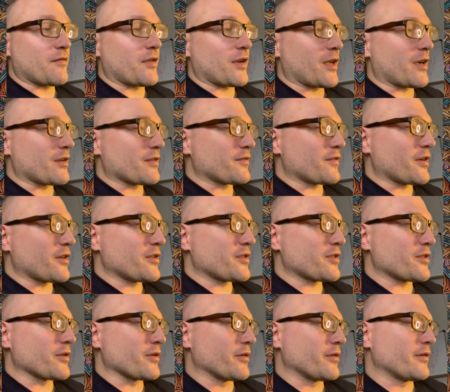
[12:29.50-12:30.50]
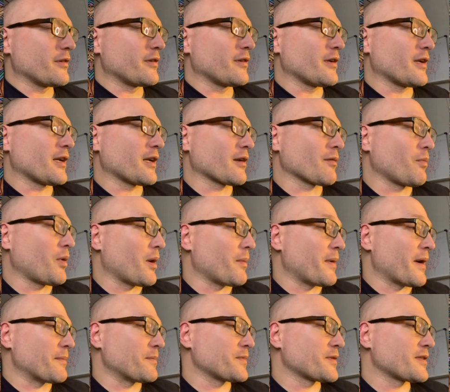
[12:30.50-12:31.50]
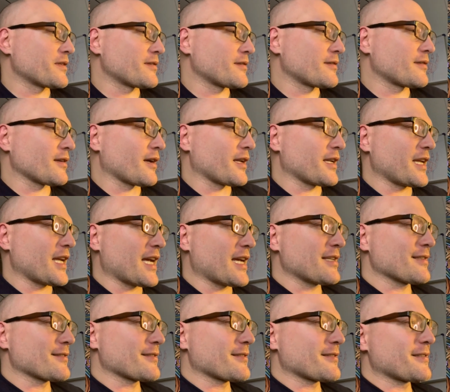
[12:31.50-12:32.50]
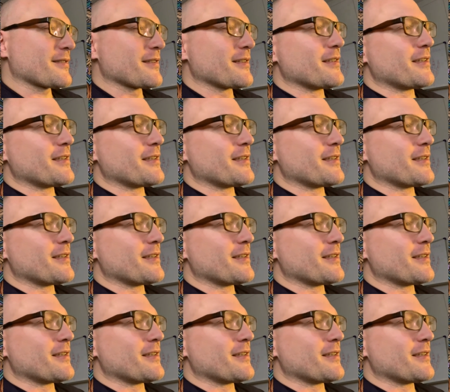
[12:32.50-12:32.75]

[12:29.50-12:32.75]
videos very soon, and little pop-ups, I guess.